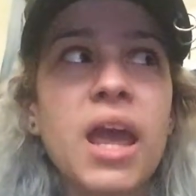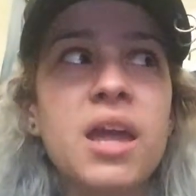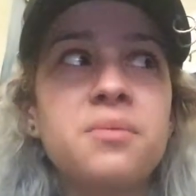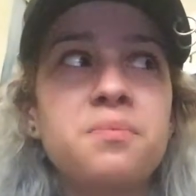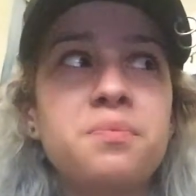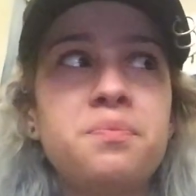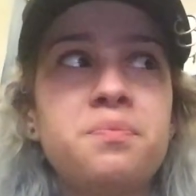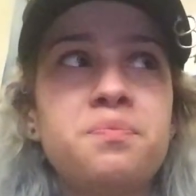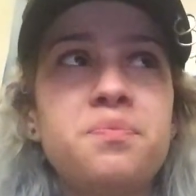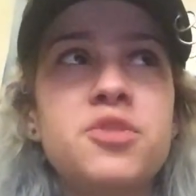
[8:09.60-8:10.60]
and
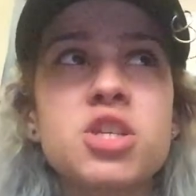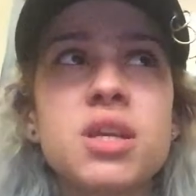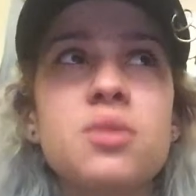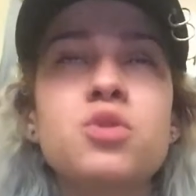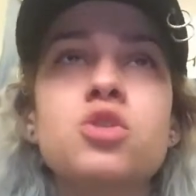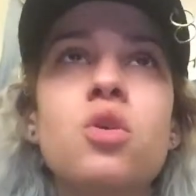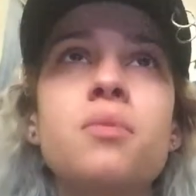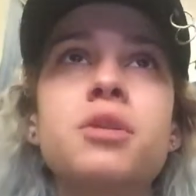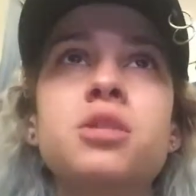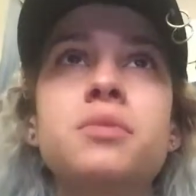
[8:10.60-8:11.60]
just, it
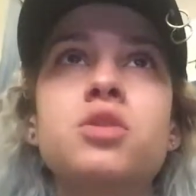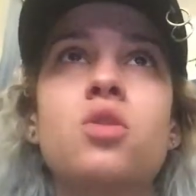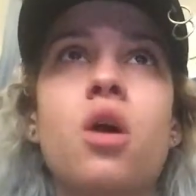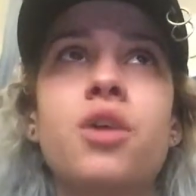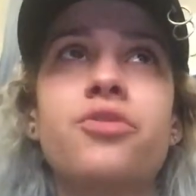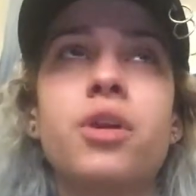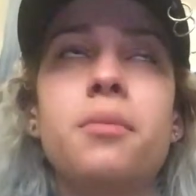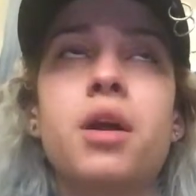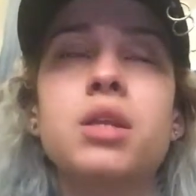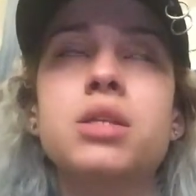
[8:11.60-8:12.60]
must have been so hard for
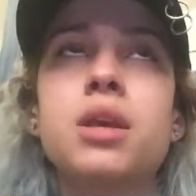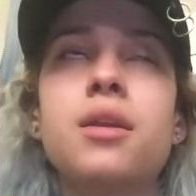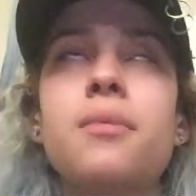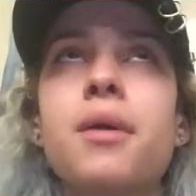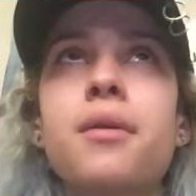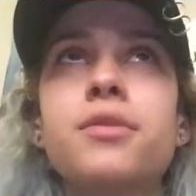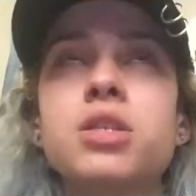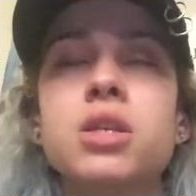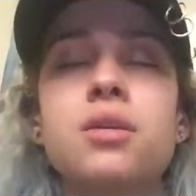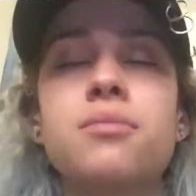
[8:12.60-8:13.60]
him, honestly. And
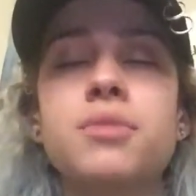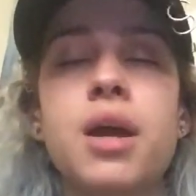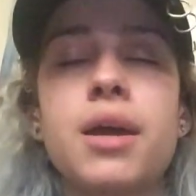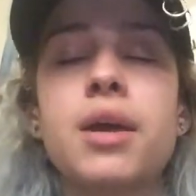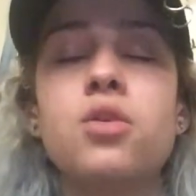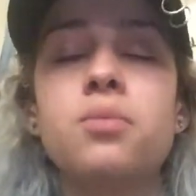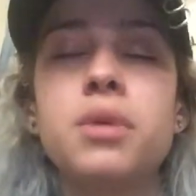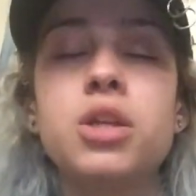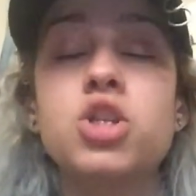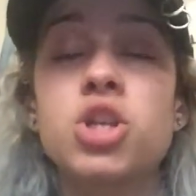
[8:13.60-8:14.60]
I don't
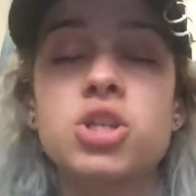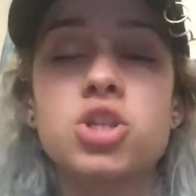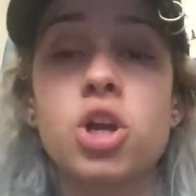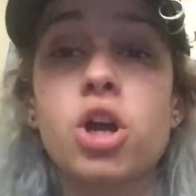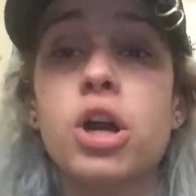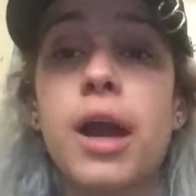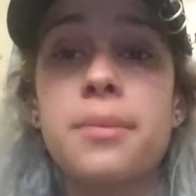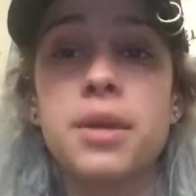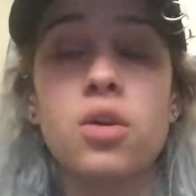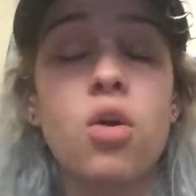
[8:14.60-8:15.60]
mean just Jungkook,
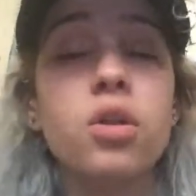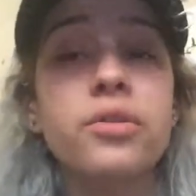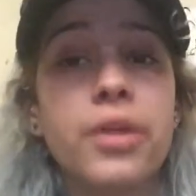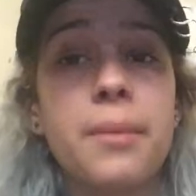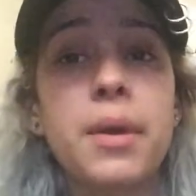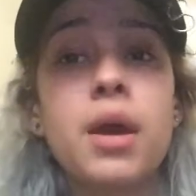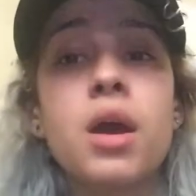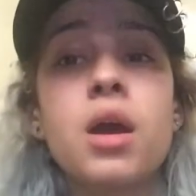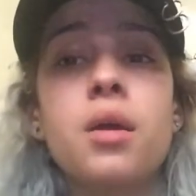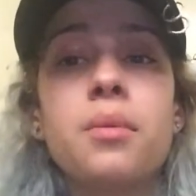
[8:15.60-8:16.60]
I mean all of them.
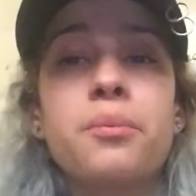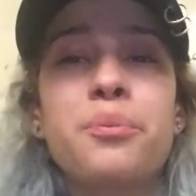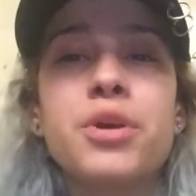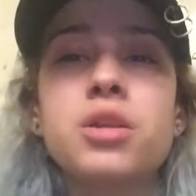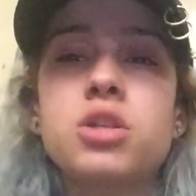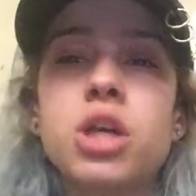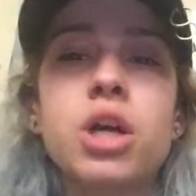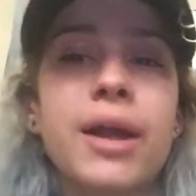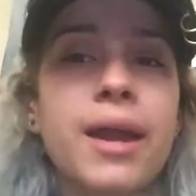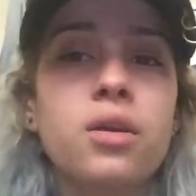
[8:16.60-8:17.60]
But
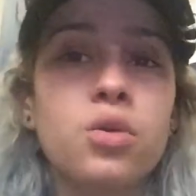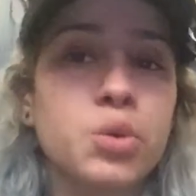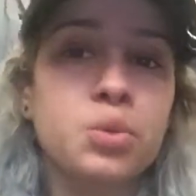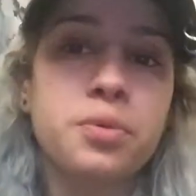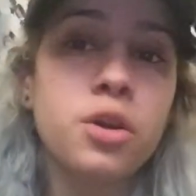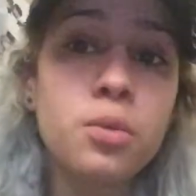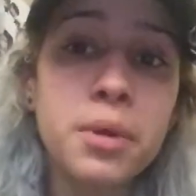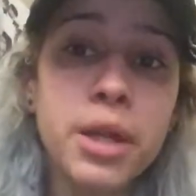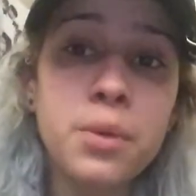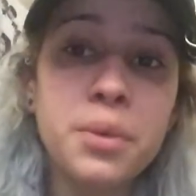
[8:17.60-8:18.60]
Jungkook had to go through
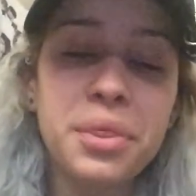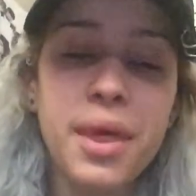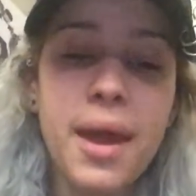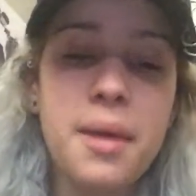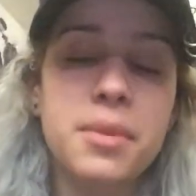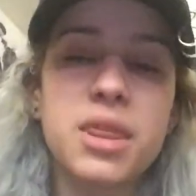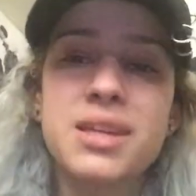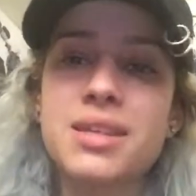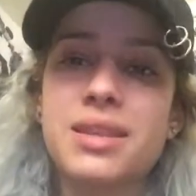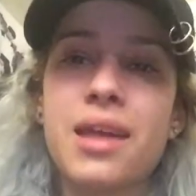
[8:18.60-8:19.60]
puberty with them and
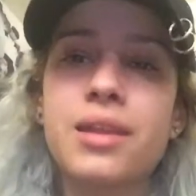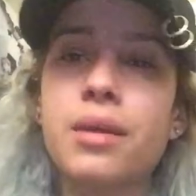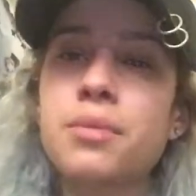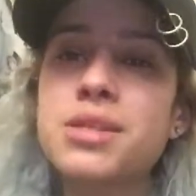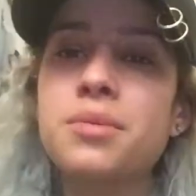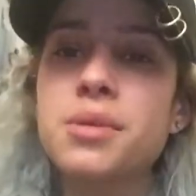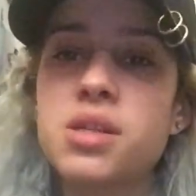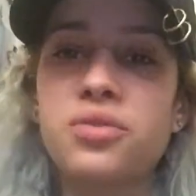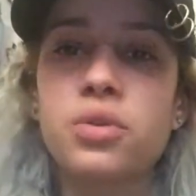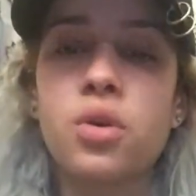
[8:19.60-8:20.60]
things like that. Like, it must have been
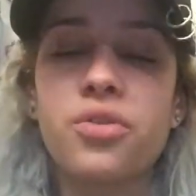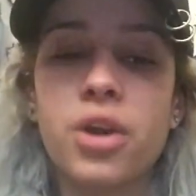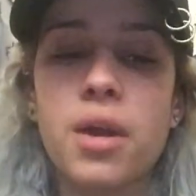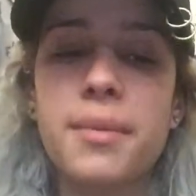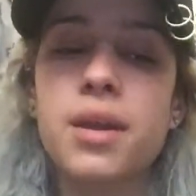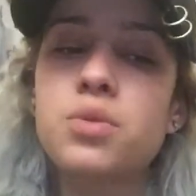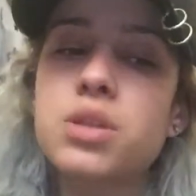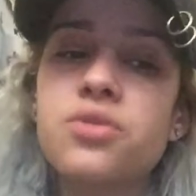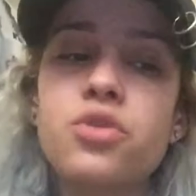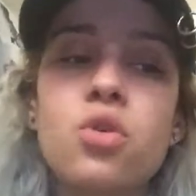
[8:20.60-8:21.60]
difficult for him. And it
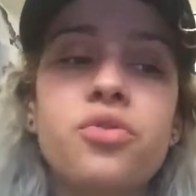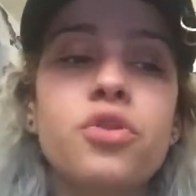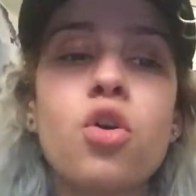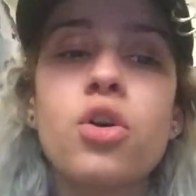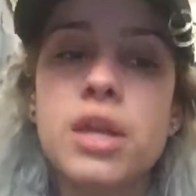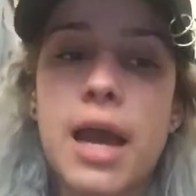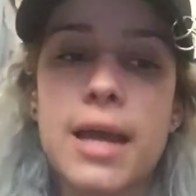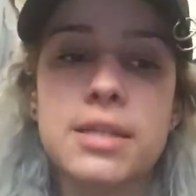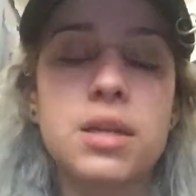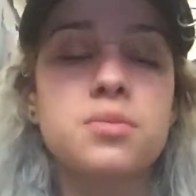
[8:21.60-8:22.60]
was difficult for all the
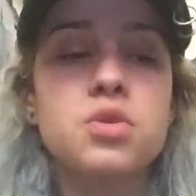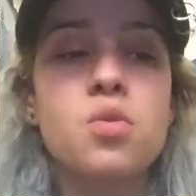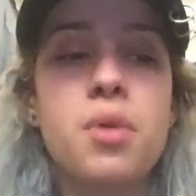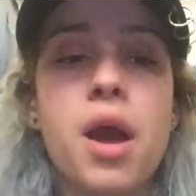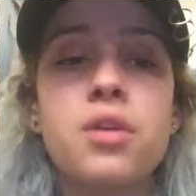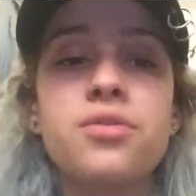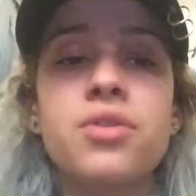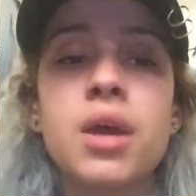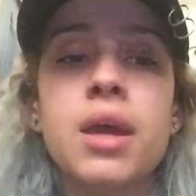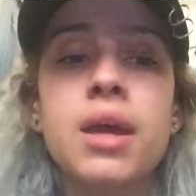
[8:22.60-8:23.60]
guys. And I'm so proud of